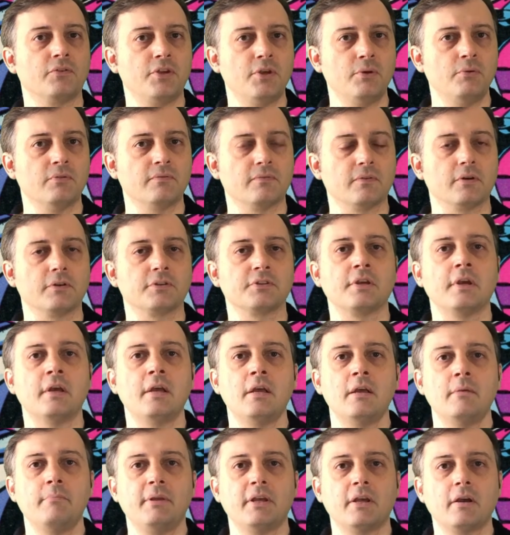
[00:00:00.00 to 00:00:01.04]
Universe,
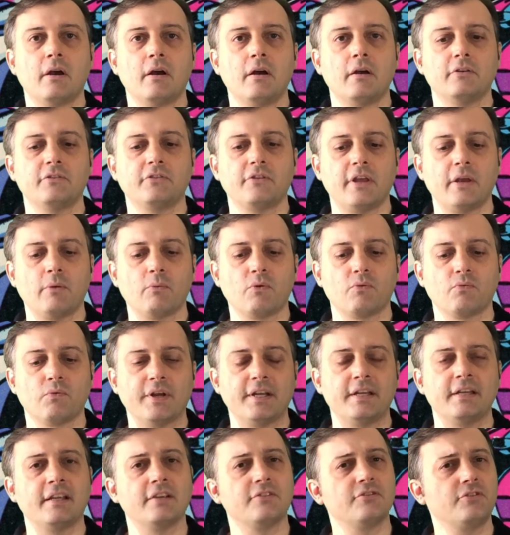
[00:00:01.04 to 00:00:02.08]
because they were
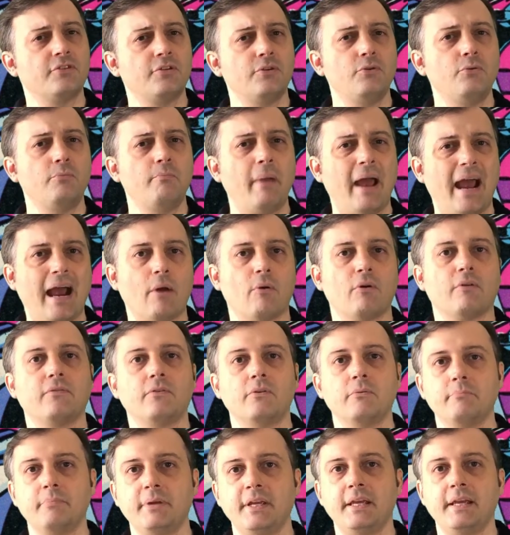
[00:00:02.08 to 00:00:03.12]
written as two powerful
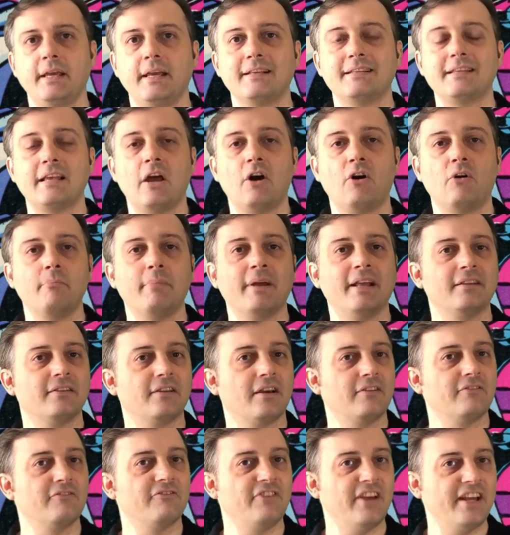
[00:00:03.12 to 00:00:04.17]
beings hell-bent
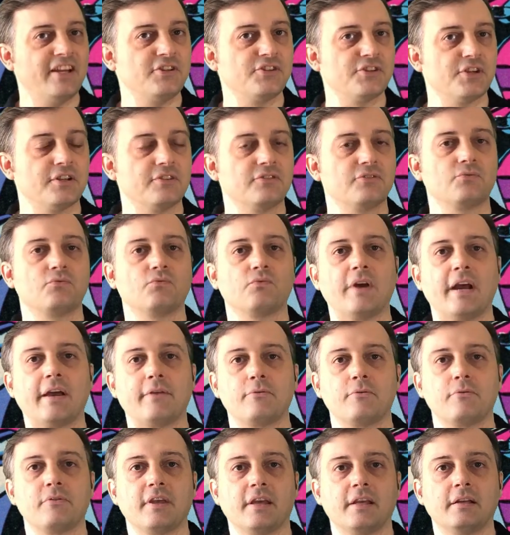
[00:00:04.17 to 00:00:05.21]
on vengeance
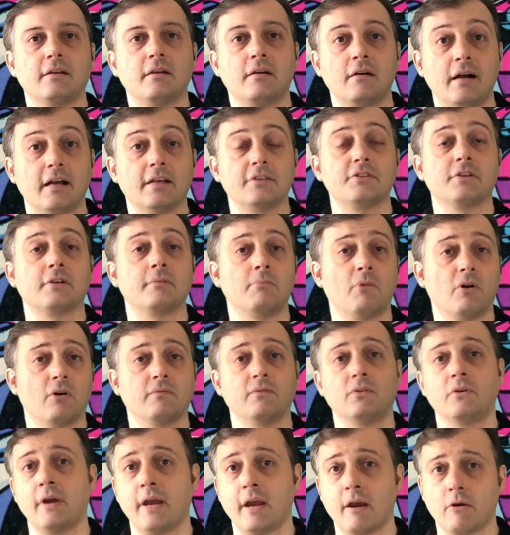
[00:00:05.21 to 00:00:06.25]
rather than classic
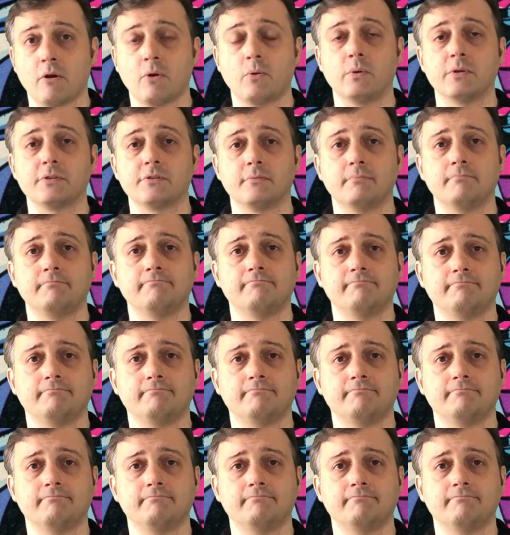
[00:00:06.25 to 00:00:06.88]
Marvel heroism.